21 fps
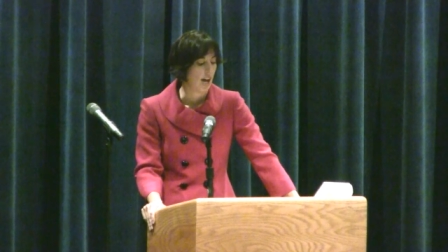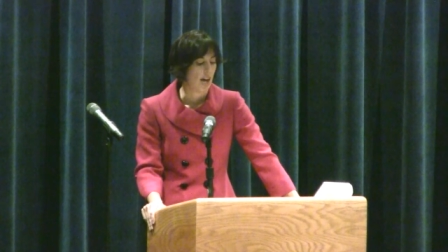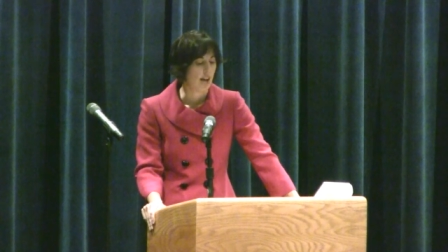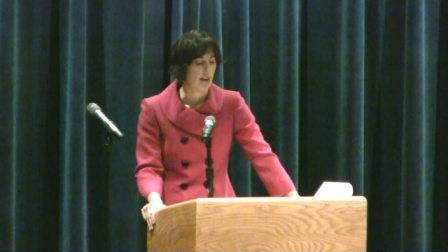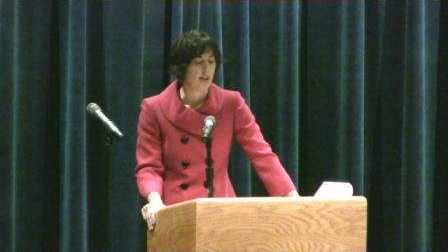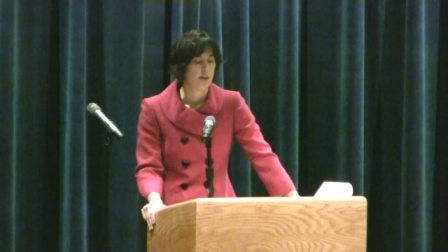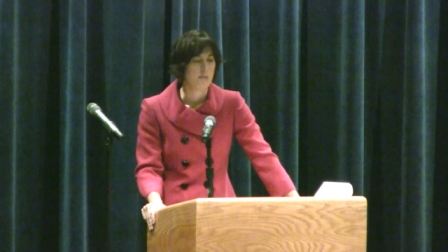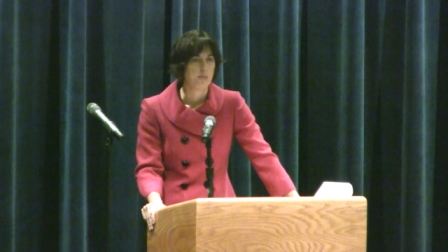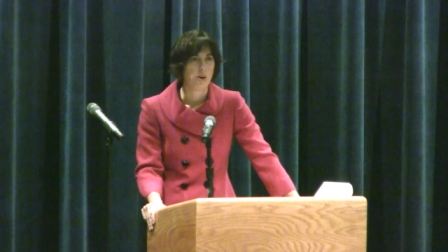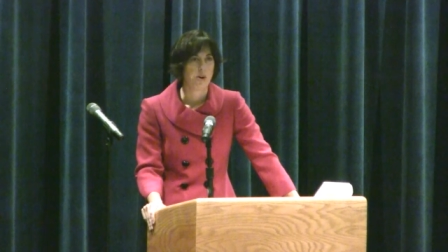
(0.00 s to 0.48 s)

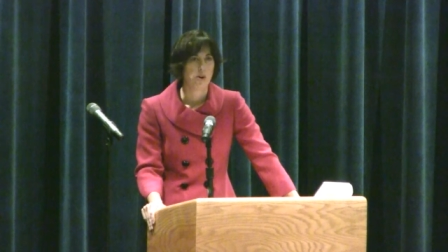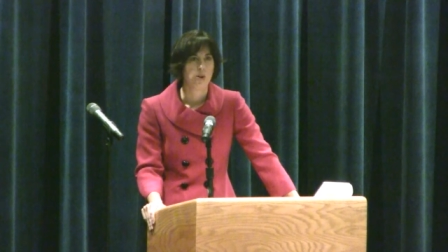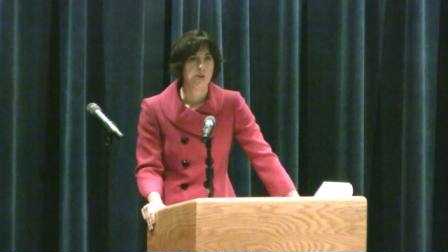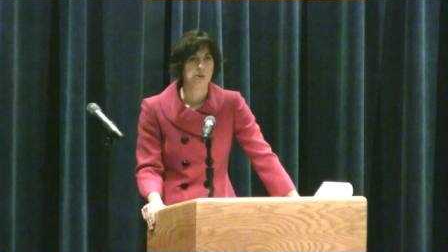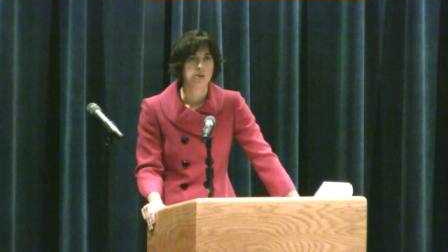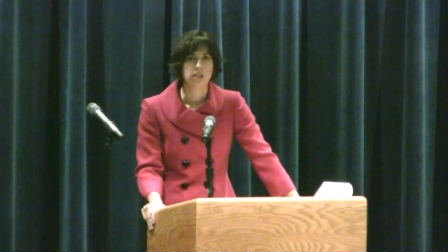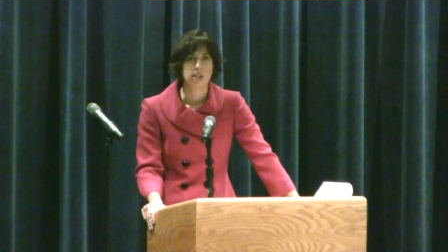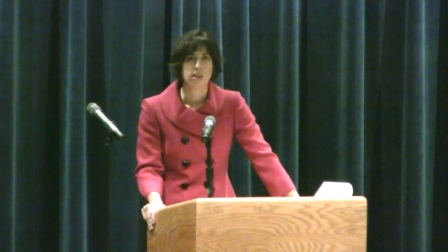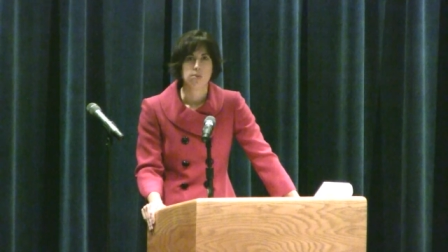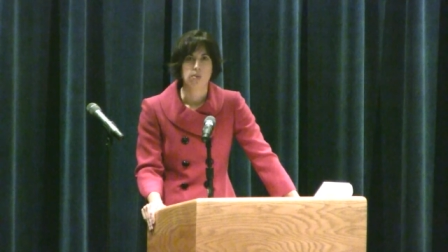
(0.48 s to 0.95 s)
I am the
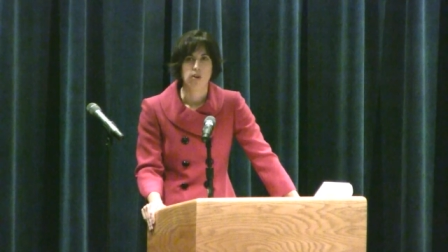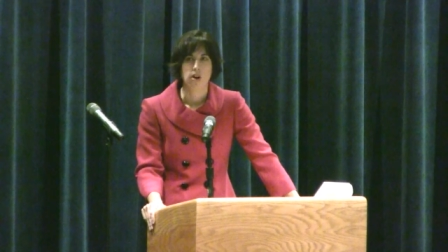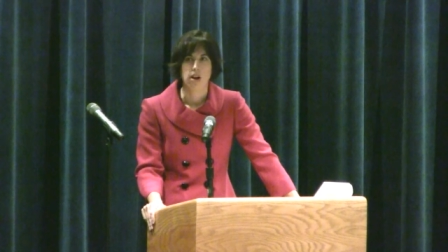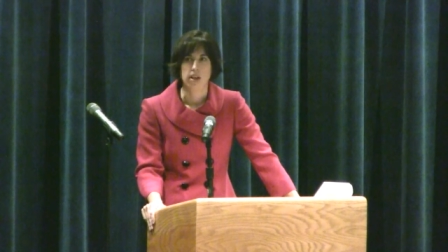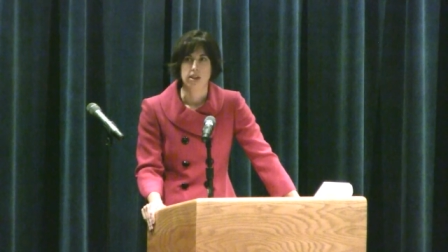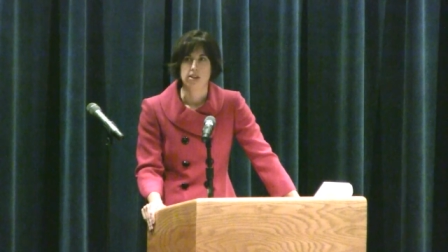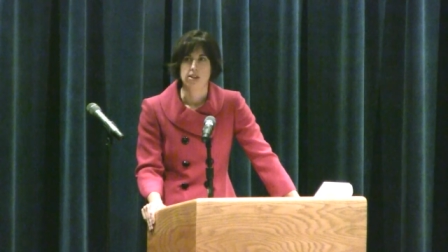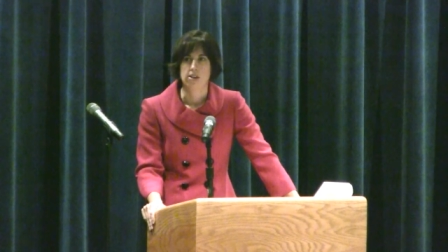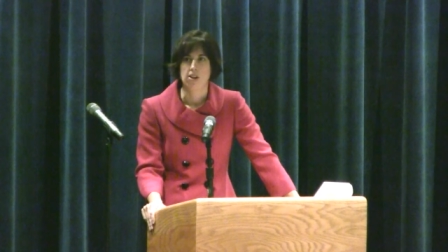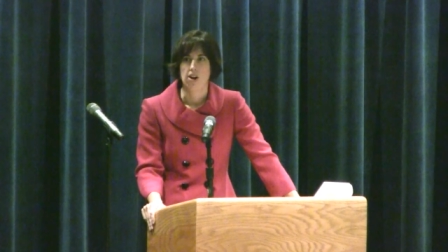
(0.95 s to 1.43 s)
only
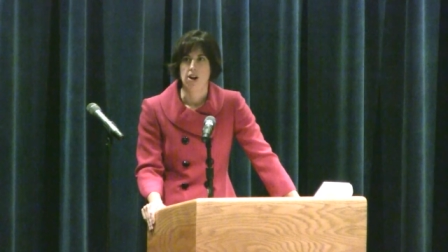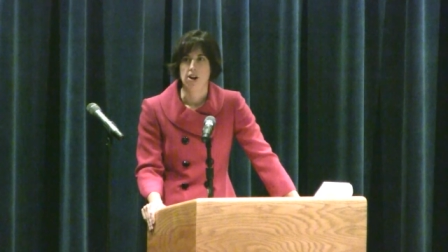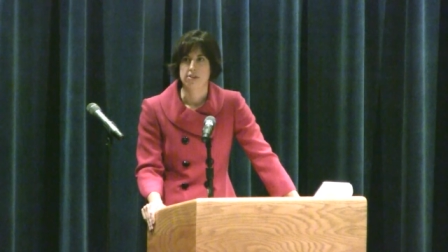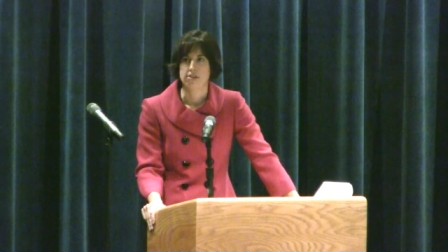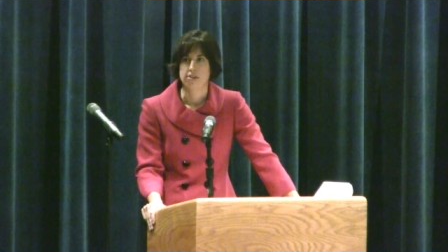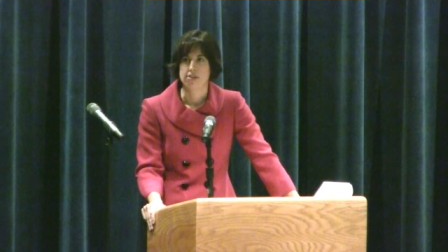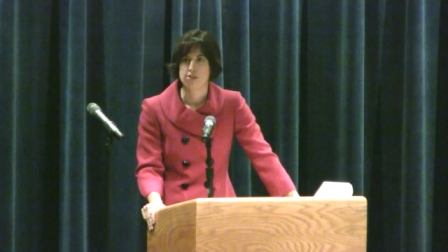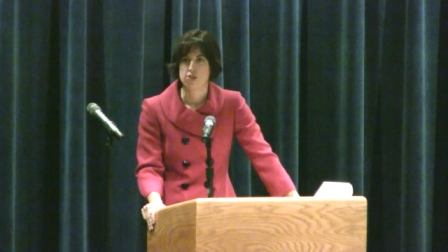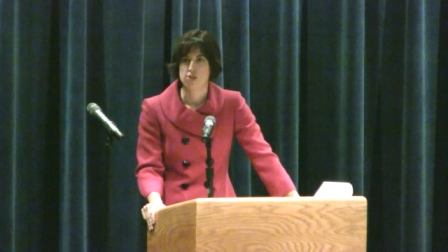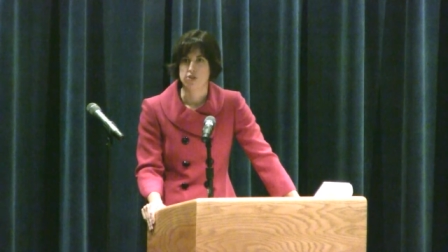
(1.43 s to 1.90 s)
one on
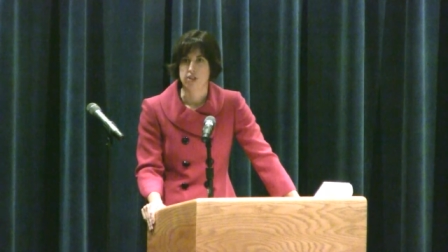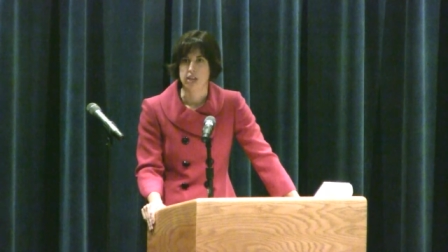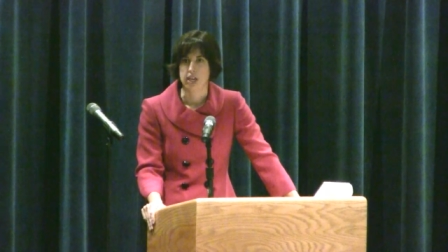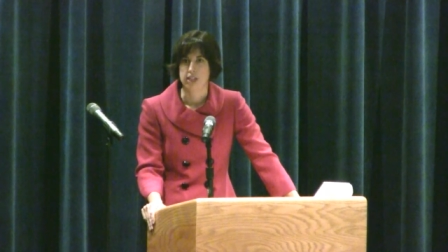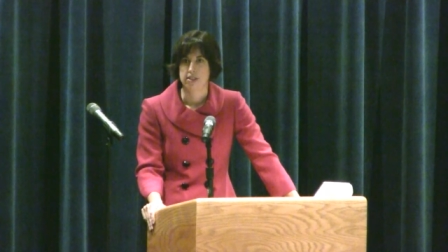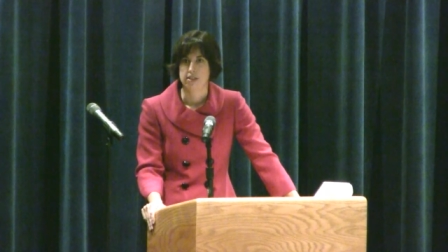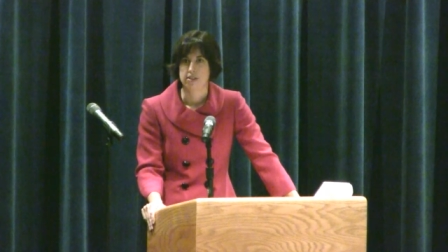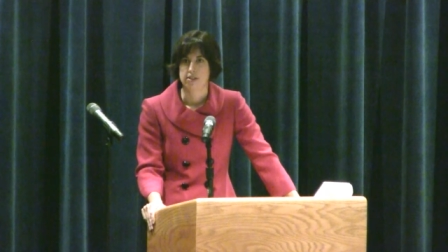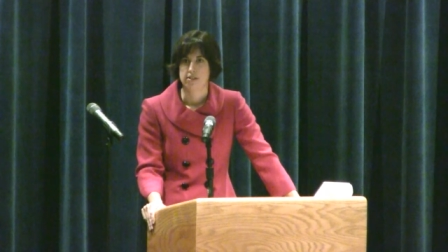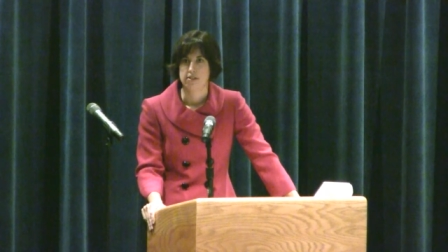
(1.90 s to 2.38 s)
the
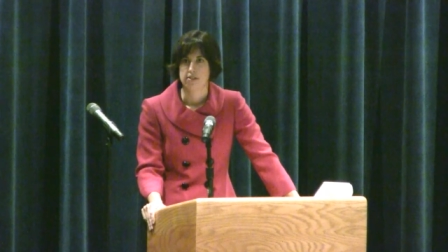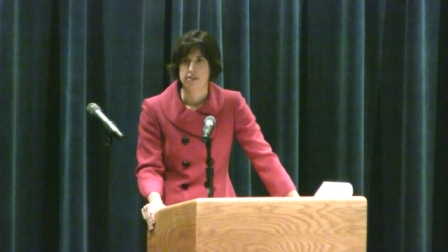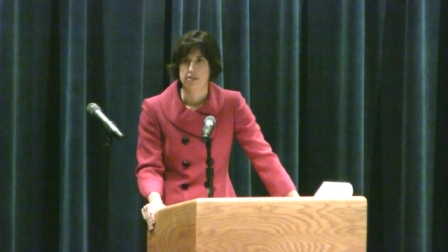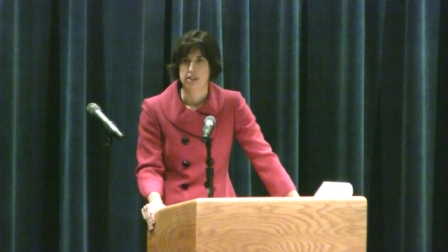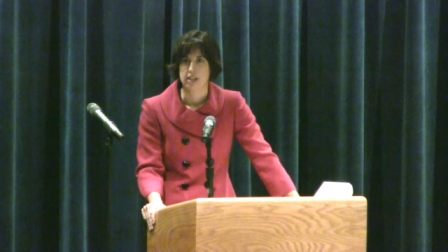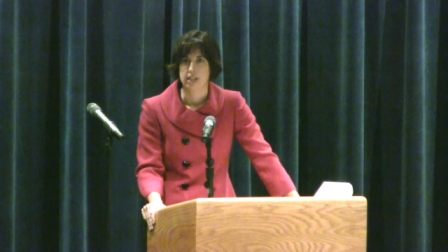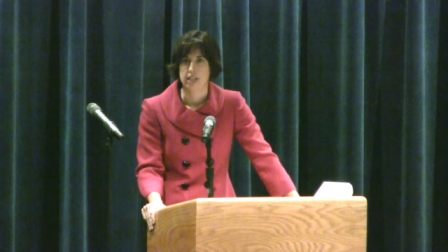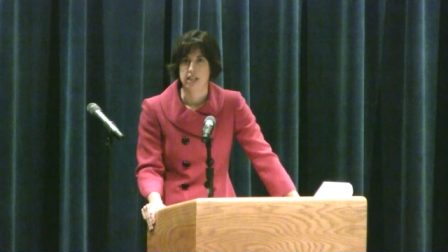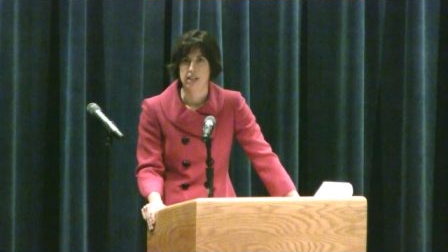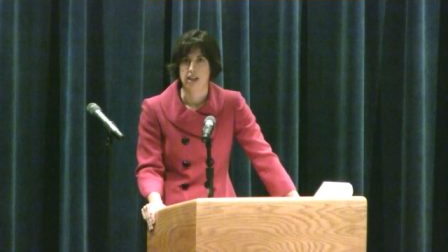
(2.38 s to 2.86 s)
street
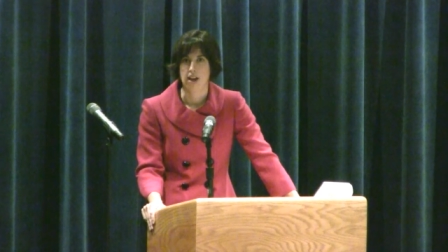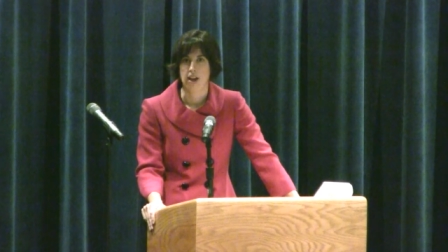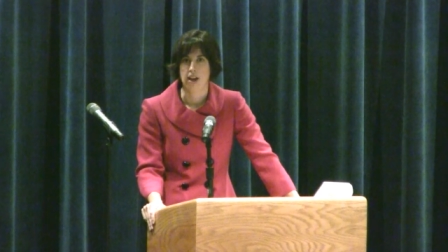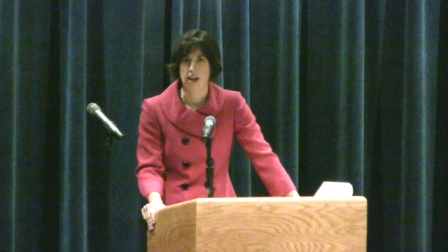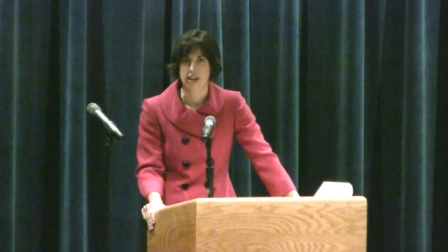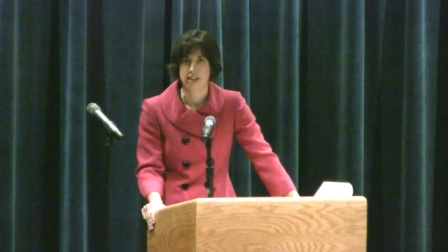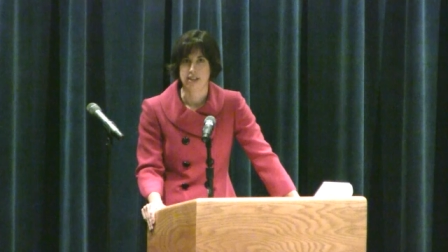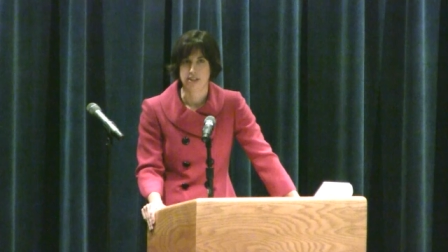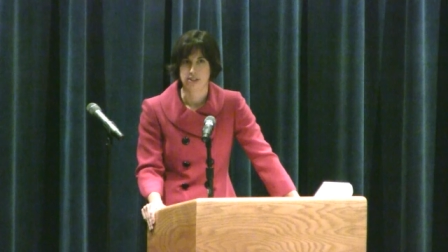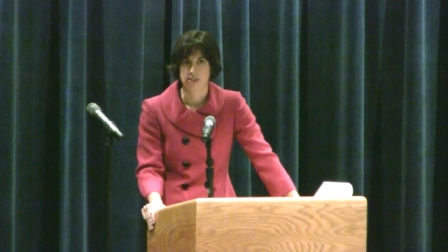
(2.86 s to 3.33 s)
in
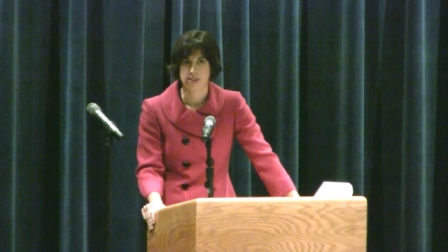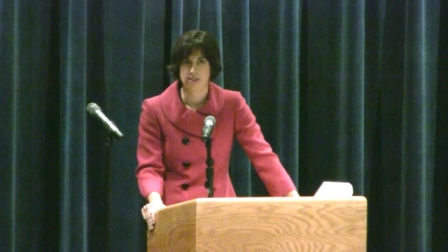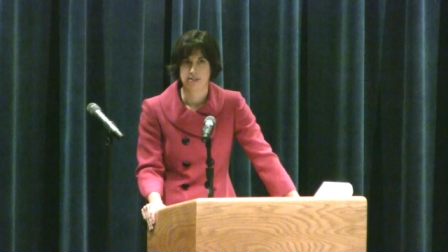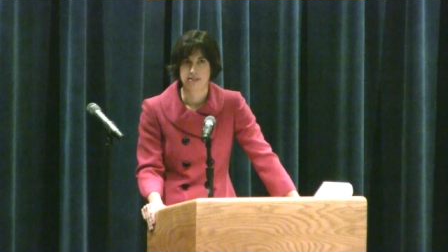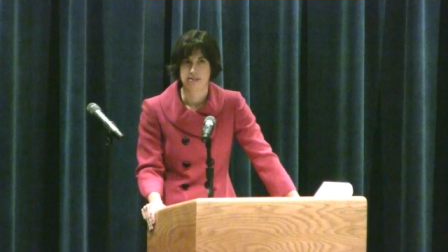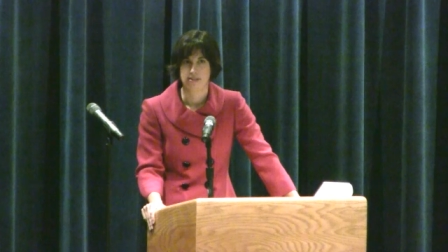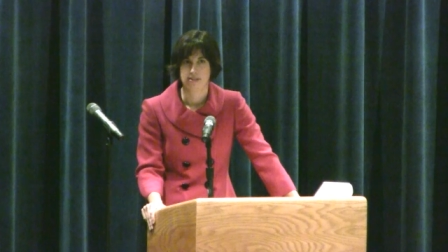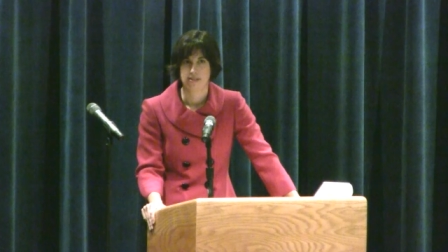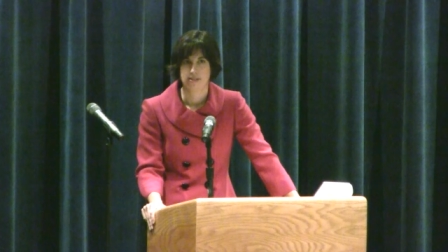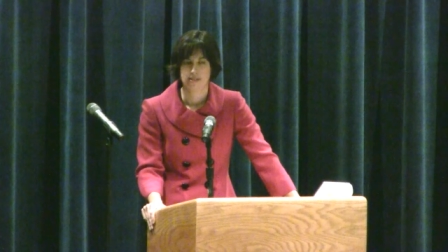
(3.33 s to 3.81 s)
high
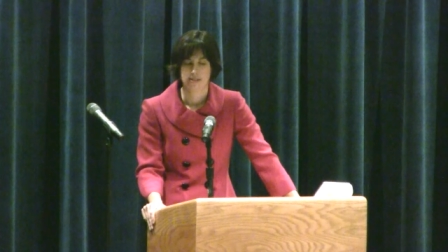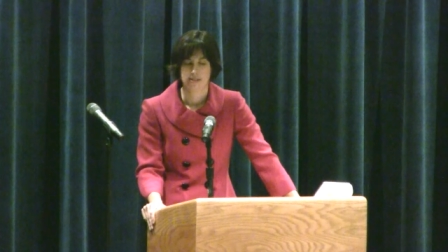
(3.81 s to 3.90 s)
heels.